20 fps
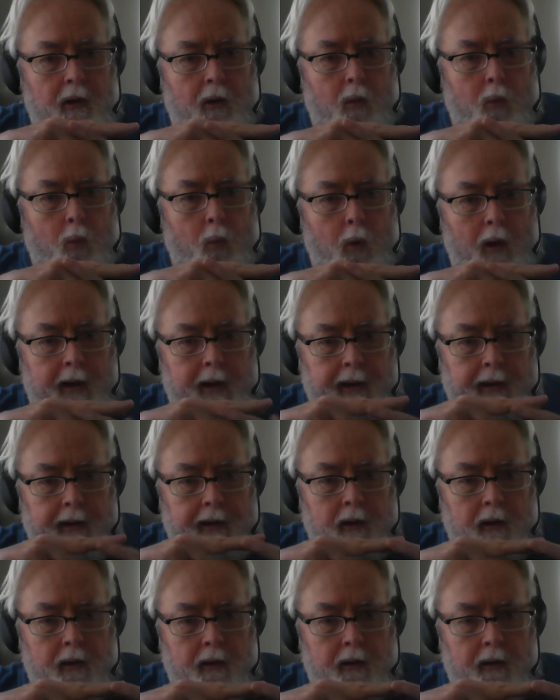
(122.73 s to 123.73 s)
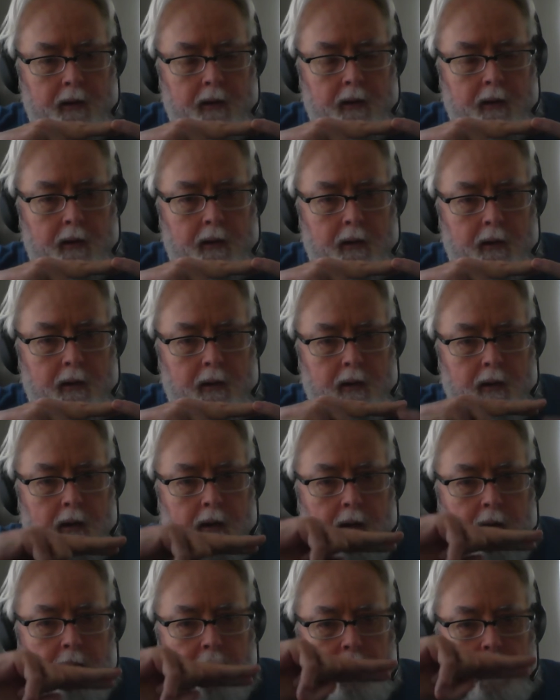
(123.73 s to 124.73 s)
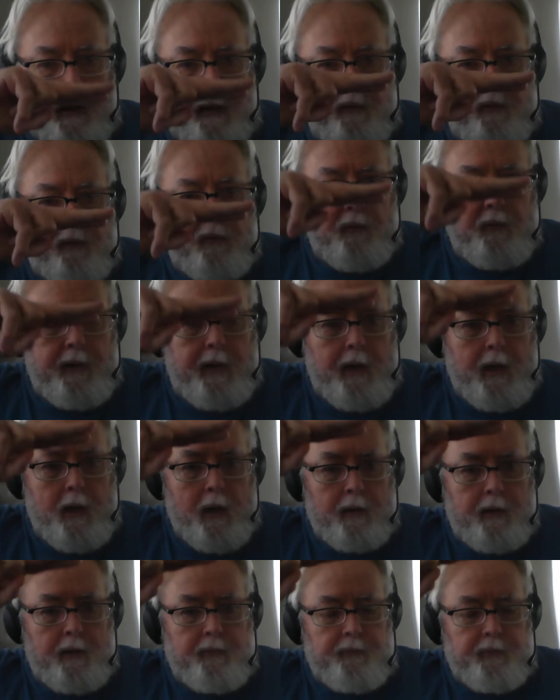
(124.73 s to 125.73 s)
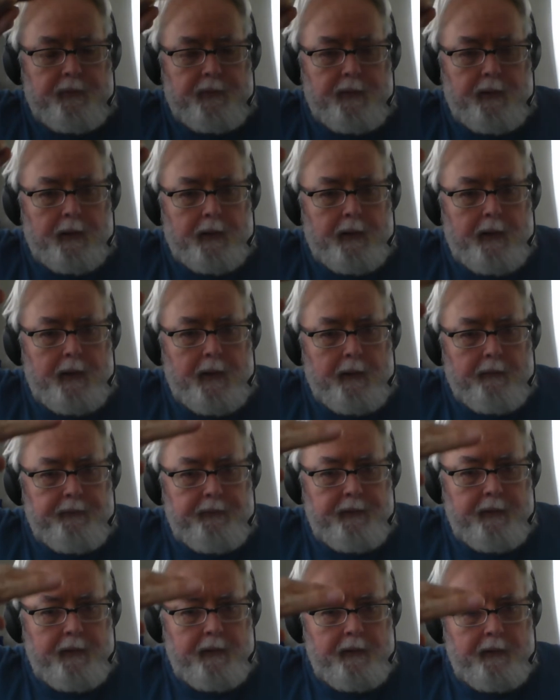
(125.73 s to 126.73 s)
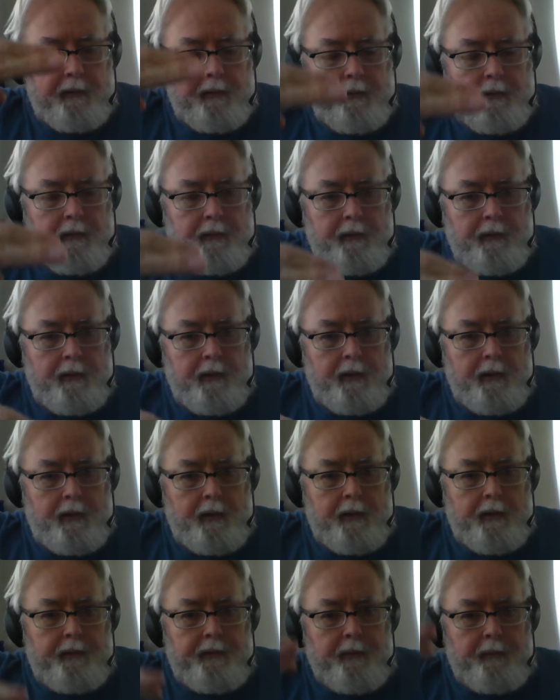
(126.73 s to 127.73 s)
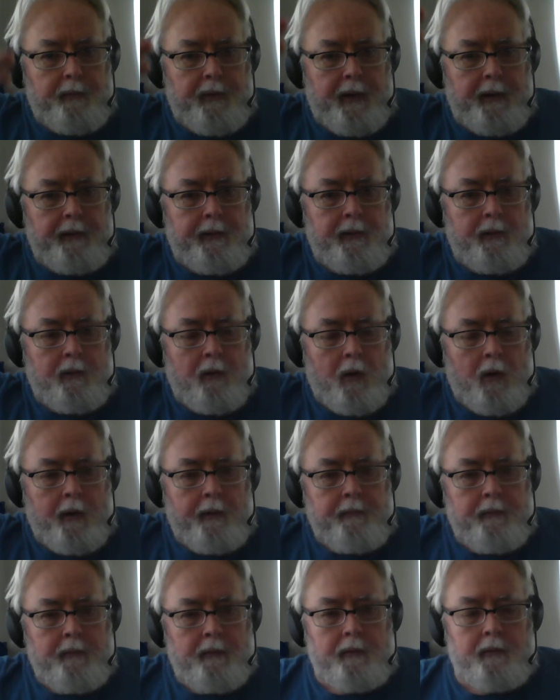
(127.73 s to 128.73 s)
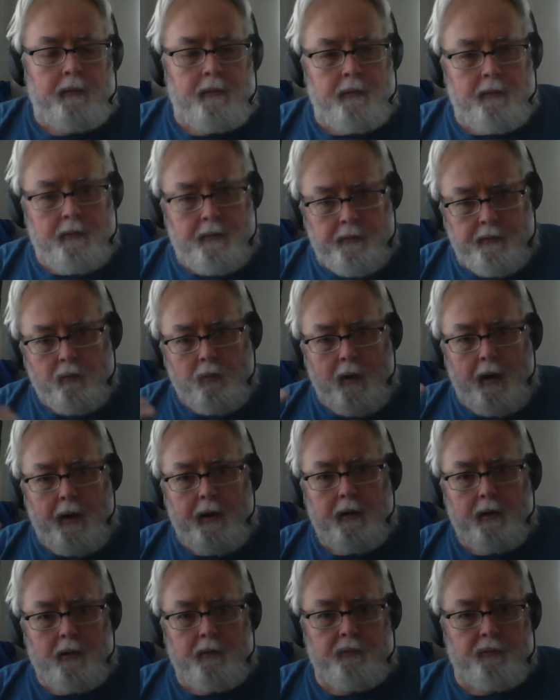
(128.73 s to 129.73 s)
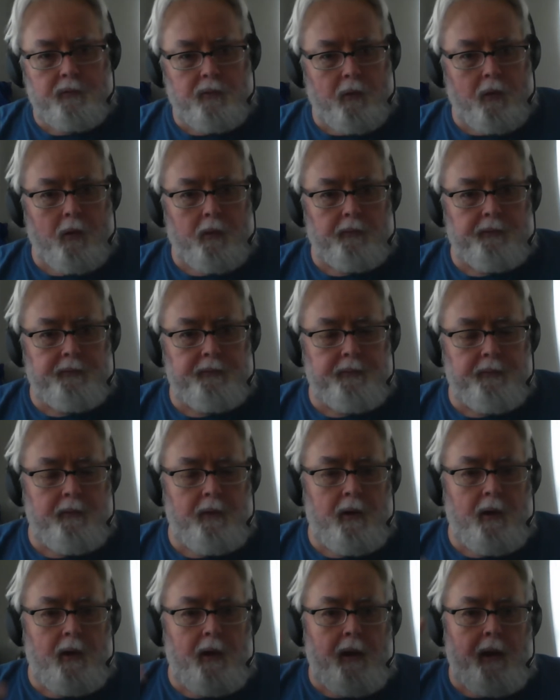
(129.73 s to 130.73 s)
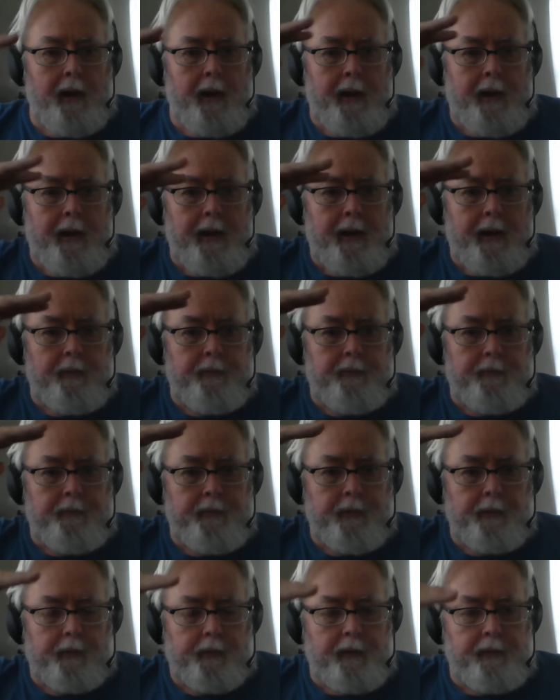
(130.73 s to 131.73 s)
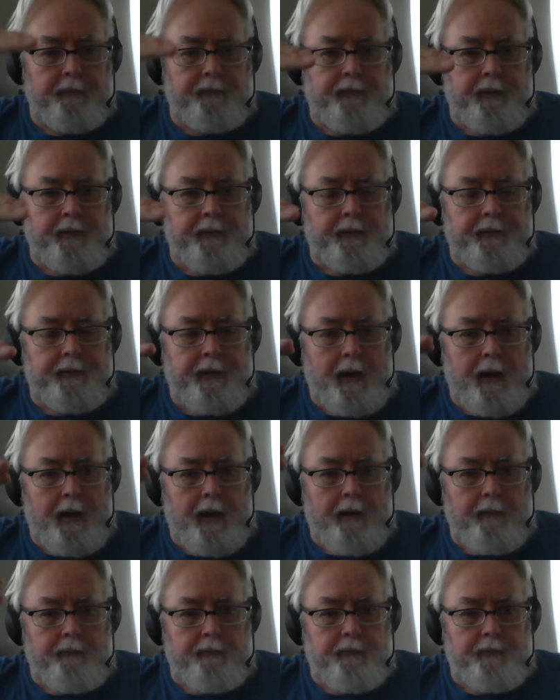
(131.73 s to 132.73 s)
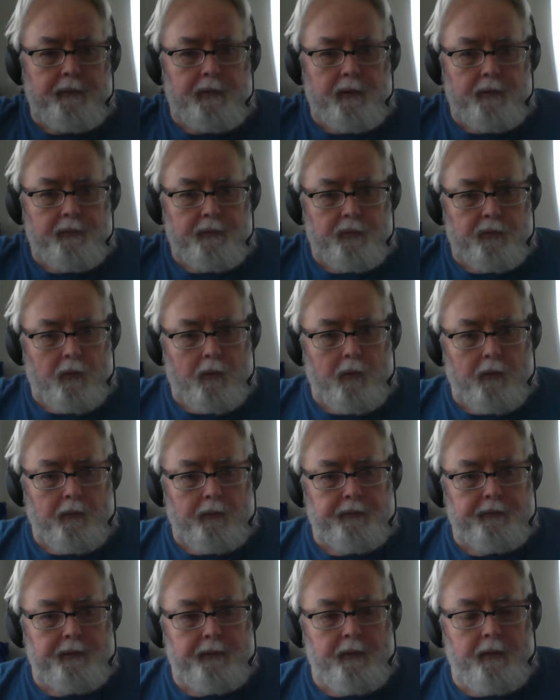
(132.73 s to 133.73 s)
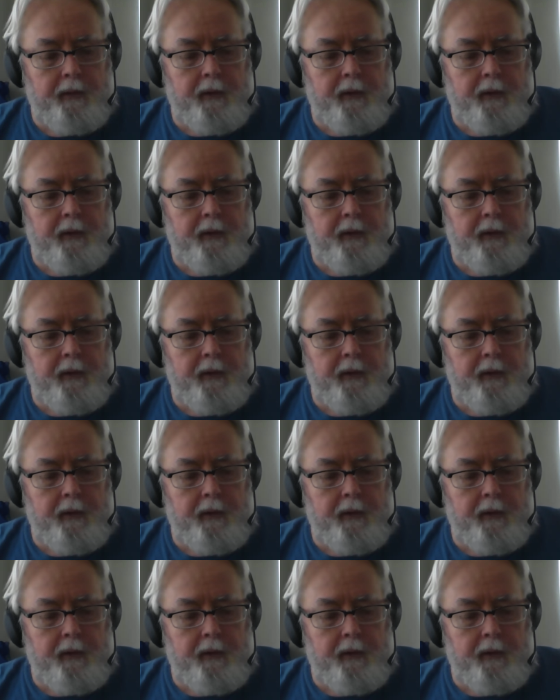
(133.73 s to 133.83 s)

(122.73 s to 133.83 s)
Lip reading: wing cutting through the air gives it lift depending on the rudder controls and the lift and the dive controls,